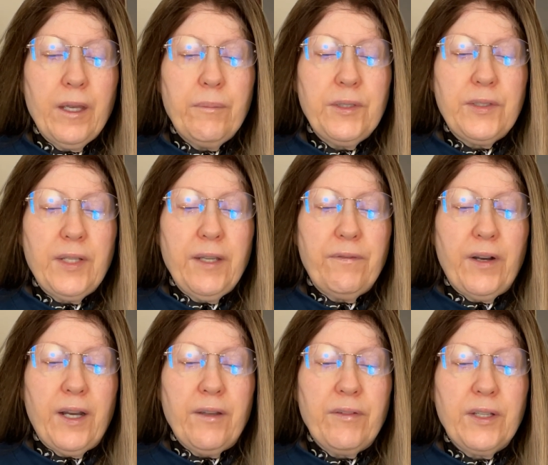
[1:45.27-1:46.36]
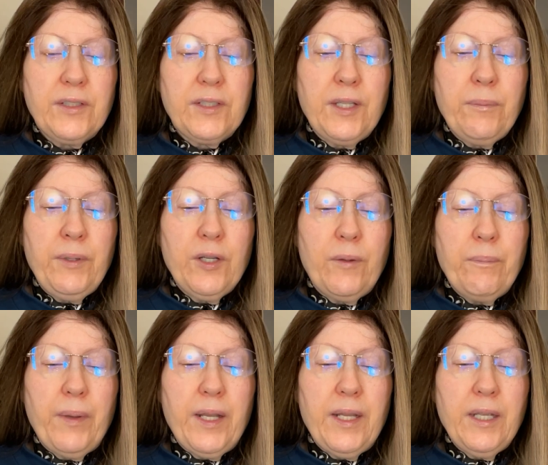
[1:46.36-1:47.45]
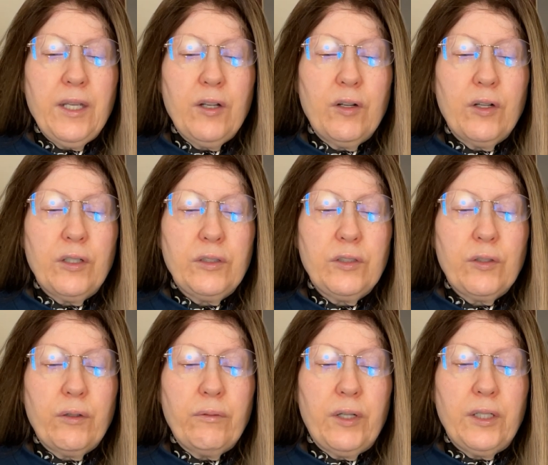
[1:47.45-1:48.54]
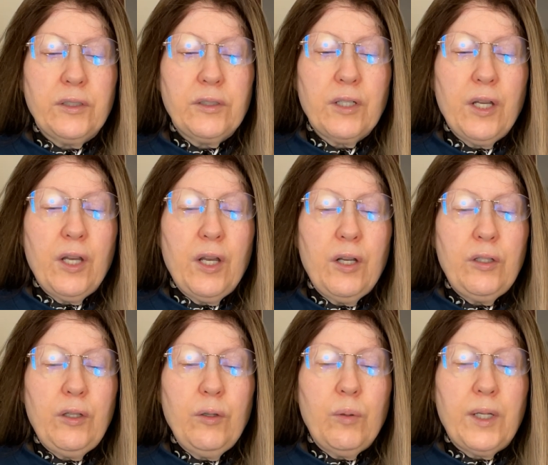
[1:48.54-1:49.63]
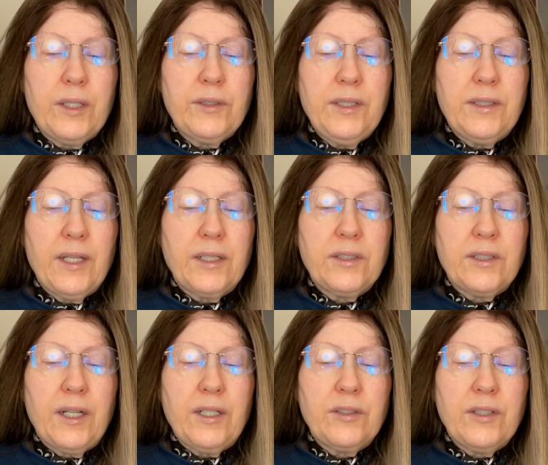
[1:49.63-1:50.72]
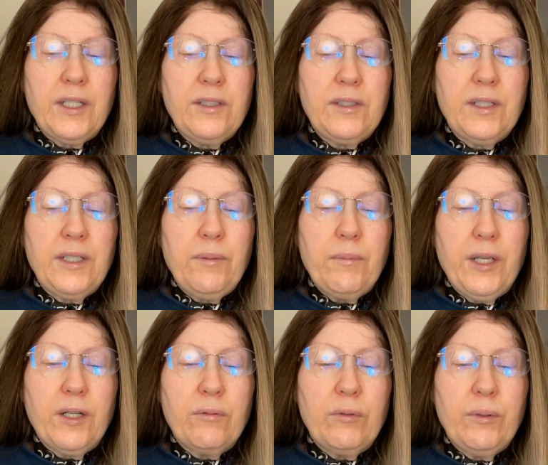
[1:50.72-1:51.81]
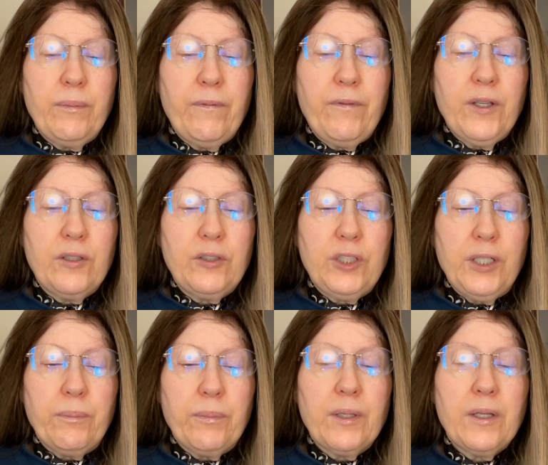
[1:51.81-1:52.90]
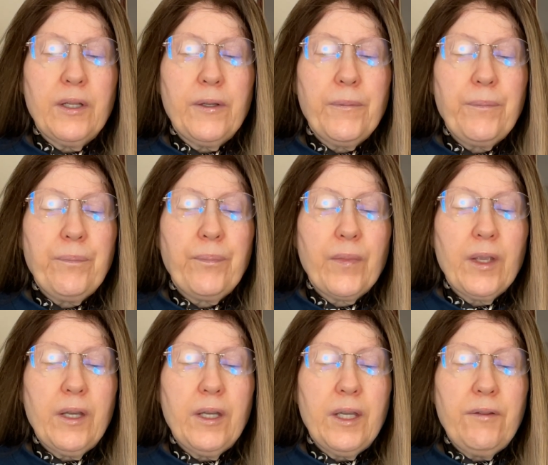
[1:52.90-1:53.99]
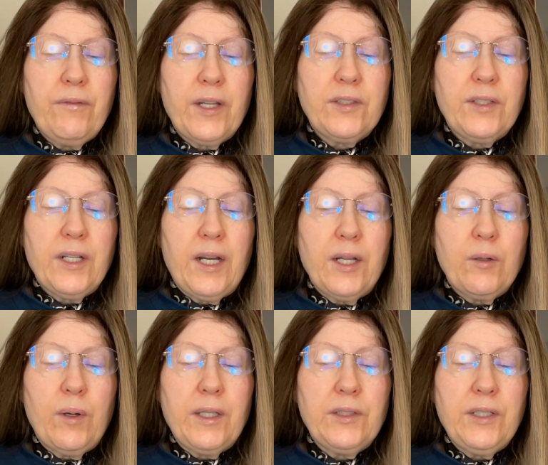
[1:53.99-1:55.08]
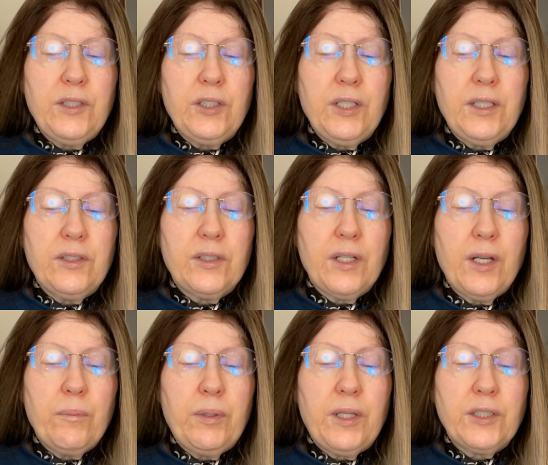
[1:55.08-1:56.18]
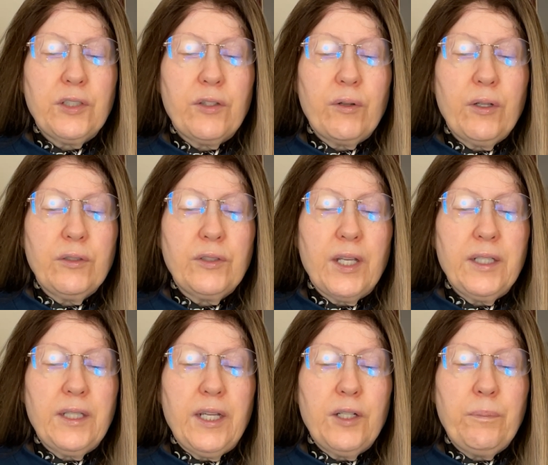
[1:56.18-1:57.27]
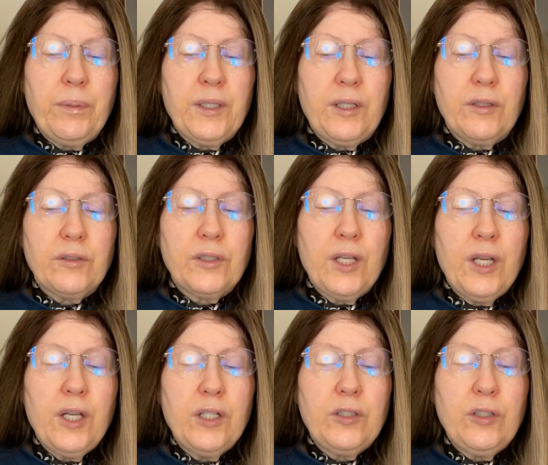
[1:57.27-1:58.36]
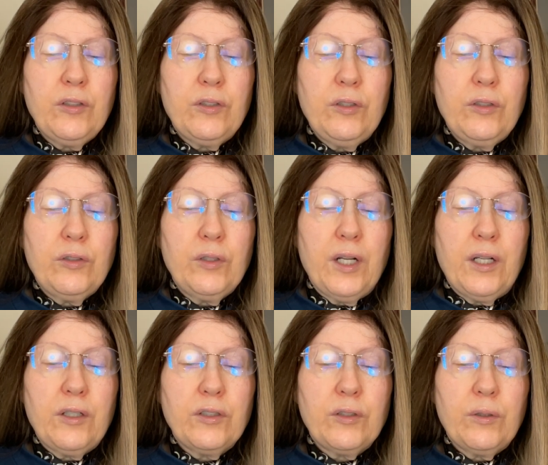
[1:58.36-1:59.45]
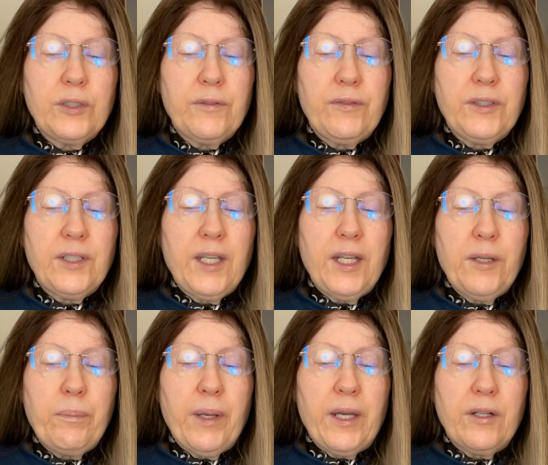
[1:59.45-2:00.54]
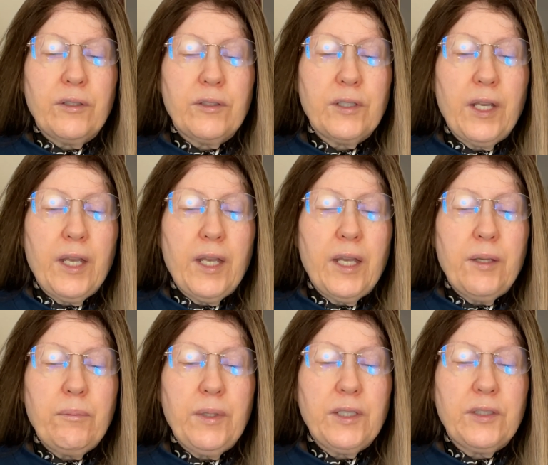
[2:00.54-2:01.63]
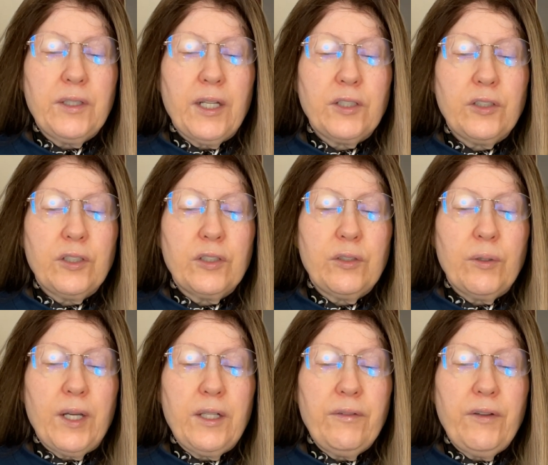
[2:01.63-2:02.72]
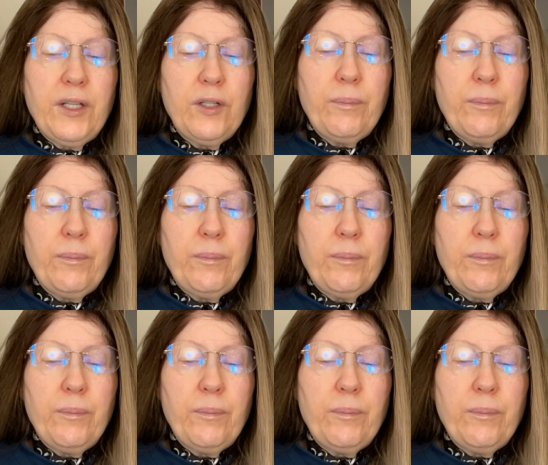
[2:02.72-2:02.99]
Mistake 5, skimping on bedding, curtains, or rugs. Low quality textiles instantly make a room feel cheap. Invest in high quality sheets, plush throws, and layered pillows. Choose neutral colors or sophisticated patterns and mix textures to elevate your